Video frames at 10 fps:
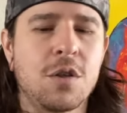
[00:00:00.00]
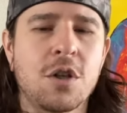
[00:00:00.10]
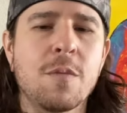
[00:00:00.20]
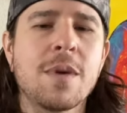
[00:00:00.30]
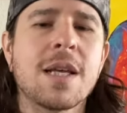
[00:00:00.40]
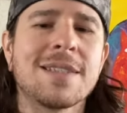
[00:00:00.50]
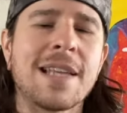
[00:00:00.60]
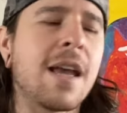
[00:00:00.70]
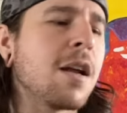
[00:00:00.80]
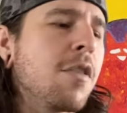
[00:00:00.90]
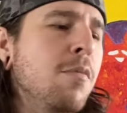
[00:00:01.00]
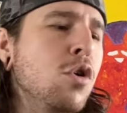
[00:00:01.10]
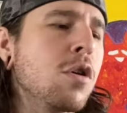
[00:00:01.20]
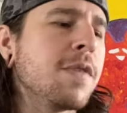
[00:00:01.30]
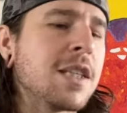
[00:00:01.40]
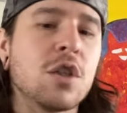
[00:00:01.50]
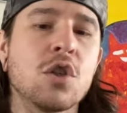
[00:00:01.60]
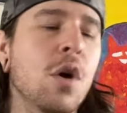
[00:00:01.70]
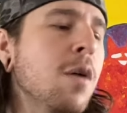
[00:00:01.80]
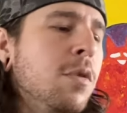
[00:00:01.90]
show me that staying on the move is
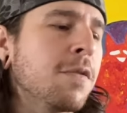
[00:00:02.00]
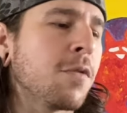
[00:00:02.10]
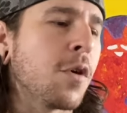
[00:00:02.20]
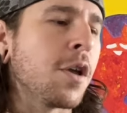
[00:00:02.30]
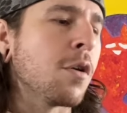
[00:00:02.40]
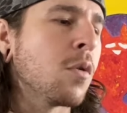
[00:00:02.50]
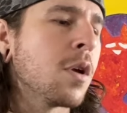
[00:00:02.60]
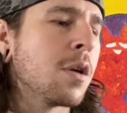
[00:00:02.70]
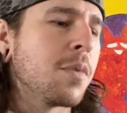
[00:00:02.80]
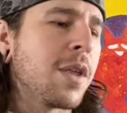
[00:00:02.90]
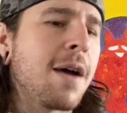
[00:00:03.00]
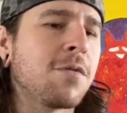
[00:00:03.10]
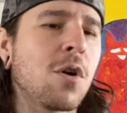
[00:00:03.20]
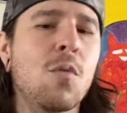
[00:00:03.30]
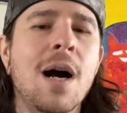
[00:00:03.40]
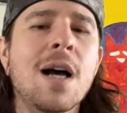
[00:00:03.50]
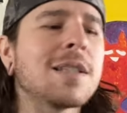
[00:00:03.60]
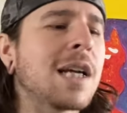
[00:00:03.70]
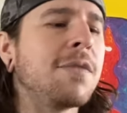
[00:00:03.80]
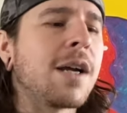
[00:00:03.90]
enjoyable for you, but then after a while,
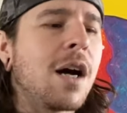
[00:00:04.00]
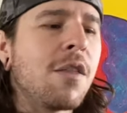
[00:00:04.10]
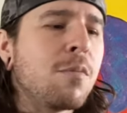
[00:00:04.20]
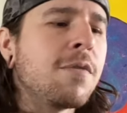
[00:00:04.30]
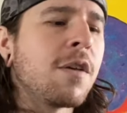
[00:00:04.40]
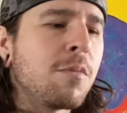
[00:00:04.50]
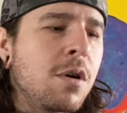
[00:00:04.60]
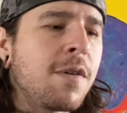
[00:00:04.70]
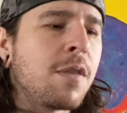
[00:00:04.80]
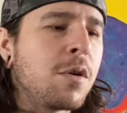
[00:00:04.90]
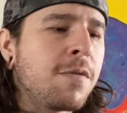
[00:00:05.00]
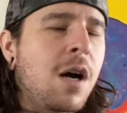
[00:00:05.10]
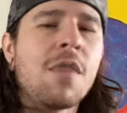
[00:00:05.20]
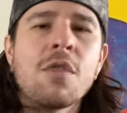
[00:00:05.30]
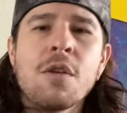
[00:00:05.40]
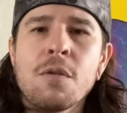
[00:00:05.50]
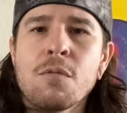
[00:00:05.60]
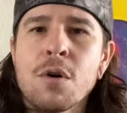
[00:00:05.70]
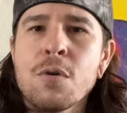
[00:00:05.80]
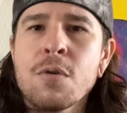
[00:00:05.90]
it's kind of like on the move, on the move, on the move, on the
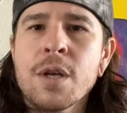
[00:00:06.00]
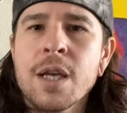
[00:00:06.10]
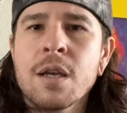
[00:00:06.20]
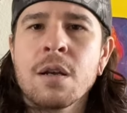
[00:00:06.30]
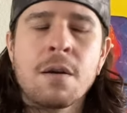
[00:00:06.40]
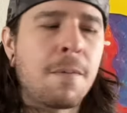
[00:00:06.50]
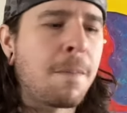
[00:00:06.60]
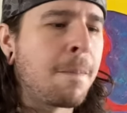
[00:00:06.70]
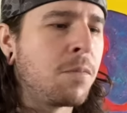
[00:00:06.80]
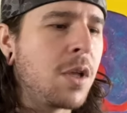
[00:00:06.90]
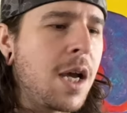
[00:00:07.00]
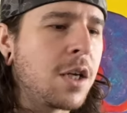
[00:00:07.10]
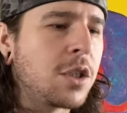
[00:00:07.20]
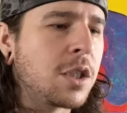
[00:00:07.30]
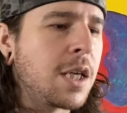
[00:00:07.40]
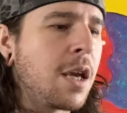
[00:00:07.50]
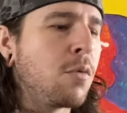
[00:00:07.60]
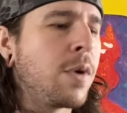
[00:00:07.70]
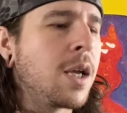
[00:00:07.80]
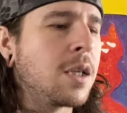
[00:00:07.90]
road again. I just
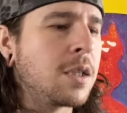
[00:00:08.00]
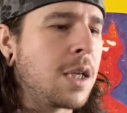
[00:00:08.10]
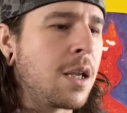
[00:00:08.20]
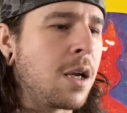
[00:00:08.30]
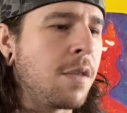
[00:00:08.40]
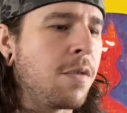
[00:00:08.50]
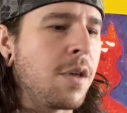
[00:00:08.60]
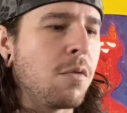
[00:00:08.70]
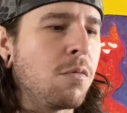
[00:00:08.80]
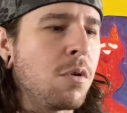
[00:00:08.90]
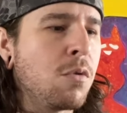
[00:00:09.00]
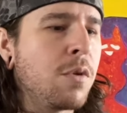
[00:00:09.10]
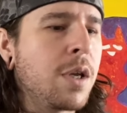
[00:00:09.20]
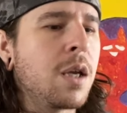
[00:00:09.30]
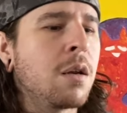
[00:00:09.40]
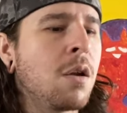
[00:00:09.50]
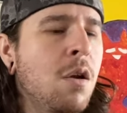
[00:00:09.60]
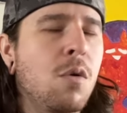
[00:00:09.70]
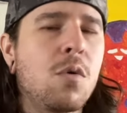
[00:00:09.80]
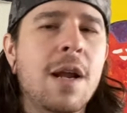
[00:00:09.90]
can't wait to get on the road again.
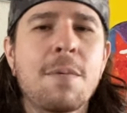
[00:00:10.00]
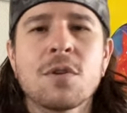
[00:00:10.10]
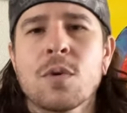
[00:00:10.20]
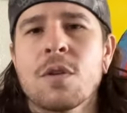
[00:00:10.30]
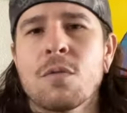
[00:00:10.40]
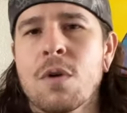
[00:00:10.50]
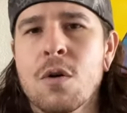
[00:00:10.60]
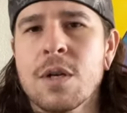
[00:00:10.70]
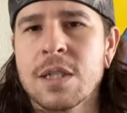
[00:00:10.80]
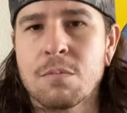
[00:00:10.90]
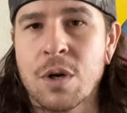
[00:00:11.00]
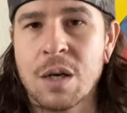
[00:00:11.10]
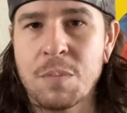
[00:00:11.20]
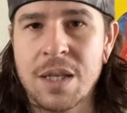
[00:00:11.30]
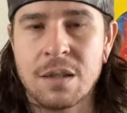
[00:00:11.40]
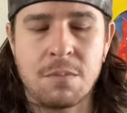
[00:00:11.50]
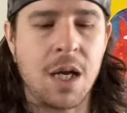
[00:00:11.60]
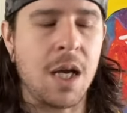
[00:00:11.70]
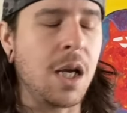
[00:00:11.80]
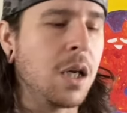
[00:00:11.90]
What happens when the road doesn't bring peace of
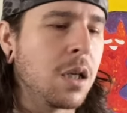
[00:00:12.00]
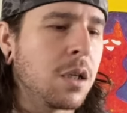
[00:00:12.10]
mind?